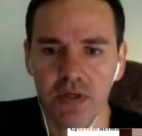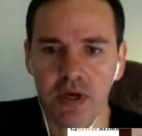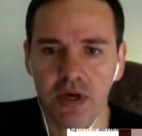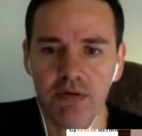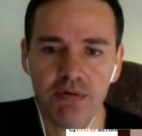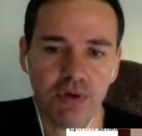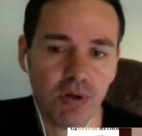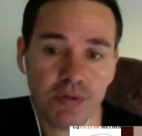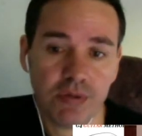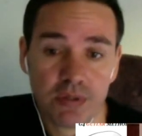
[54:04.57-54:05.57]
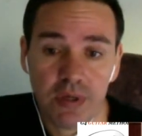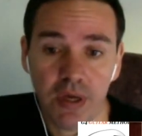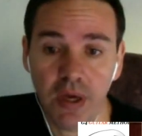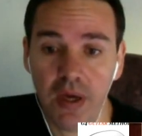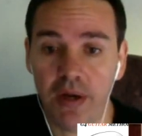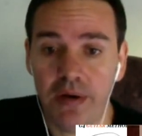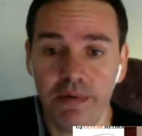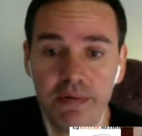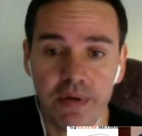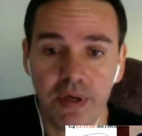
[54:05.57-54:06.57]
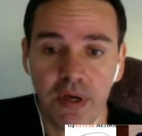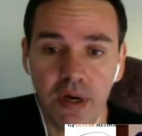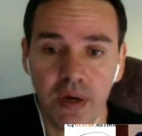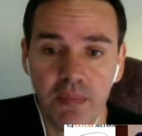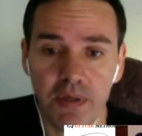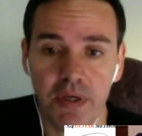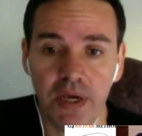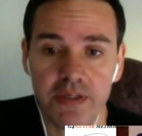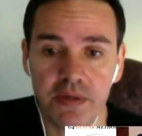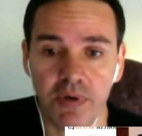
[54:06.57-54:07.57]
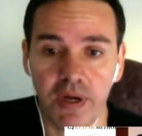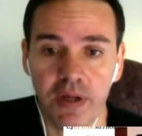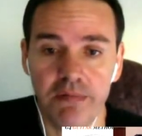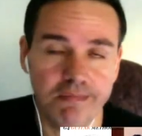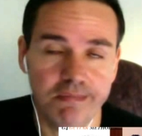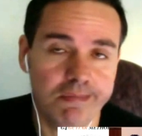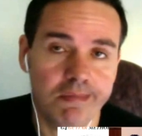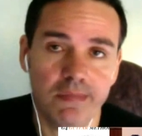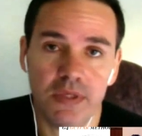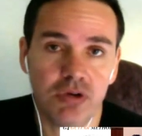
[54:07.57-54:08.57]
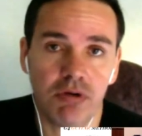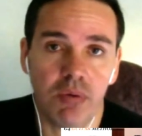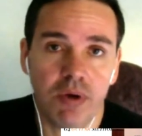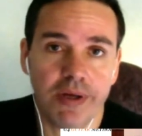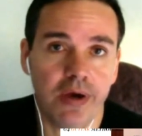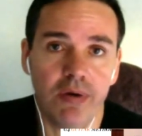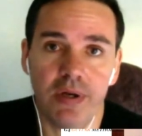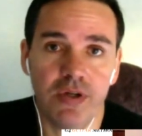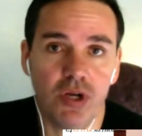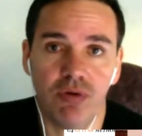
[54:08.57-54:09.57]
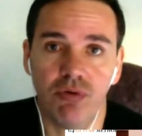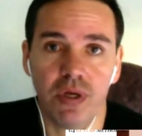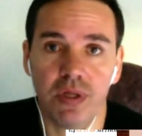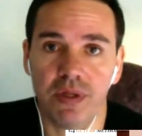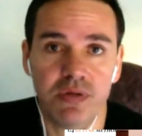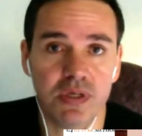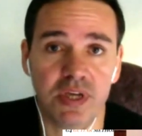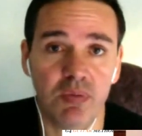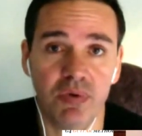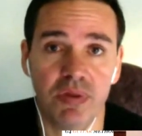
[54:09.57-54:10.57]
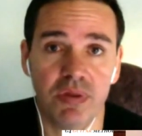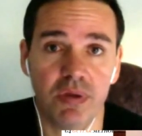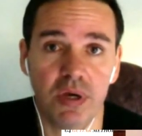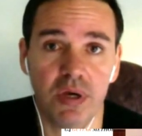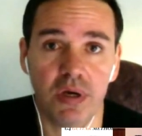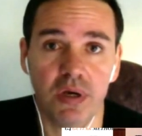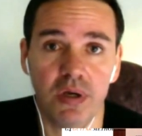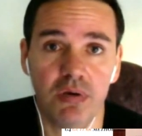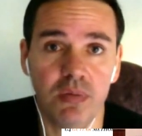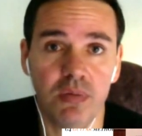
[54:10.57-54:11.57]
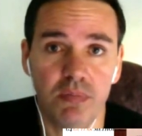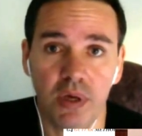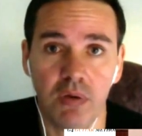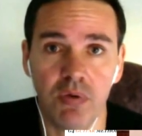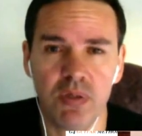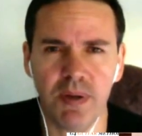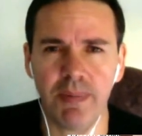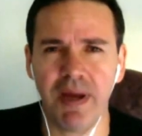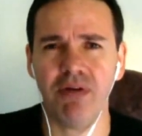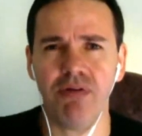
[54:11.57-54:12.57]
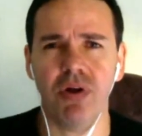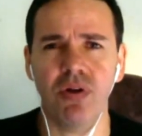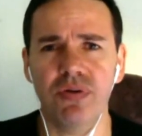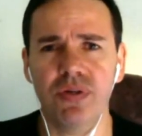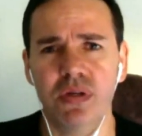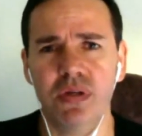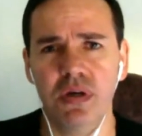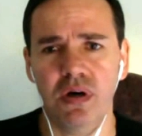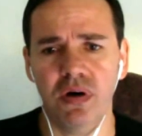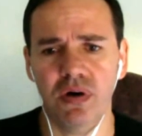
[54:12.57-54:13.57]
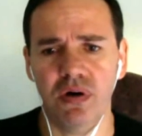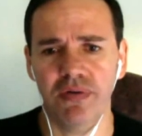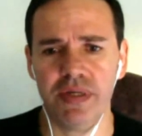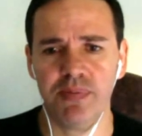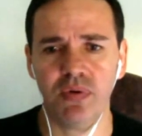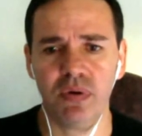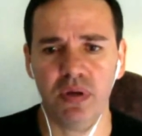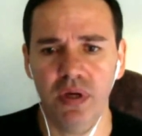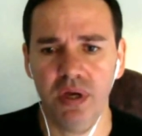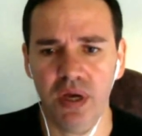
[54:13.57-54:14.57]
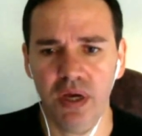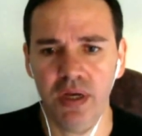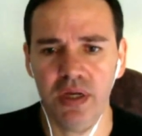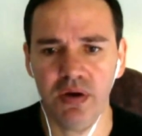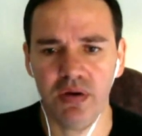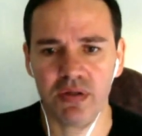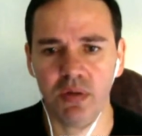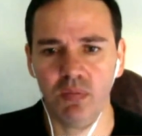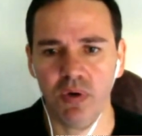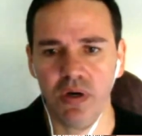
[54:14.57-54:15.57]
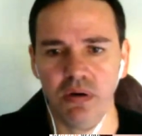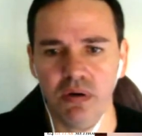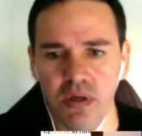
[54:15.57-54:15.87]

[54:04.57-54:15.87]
$100, and he had someone, and it's a great way to go. And generally, it was the same with Joachim. We spent about $100 on Facebook, and he got someone.